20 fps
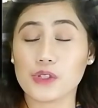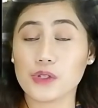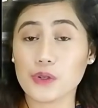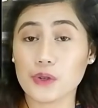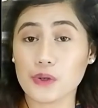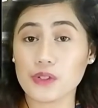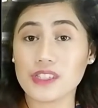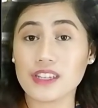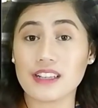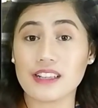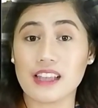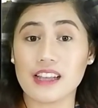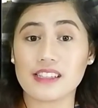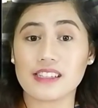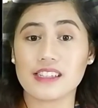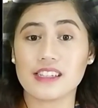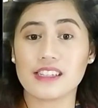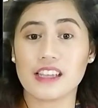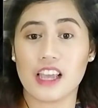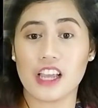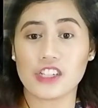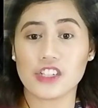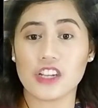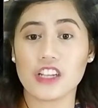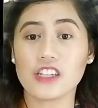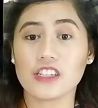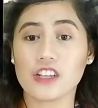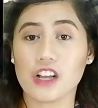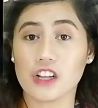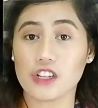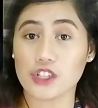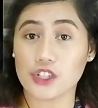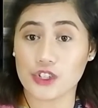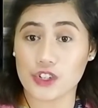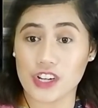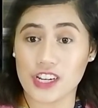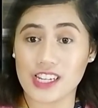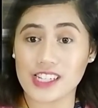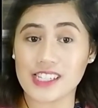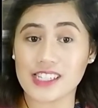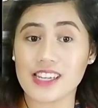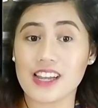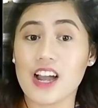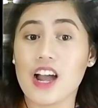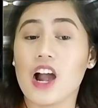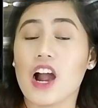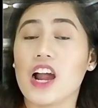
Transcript: two selected Asian countries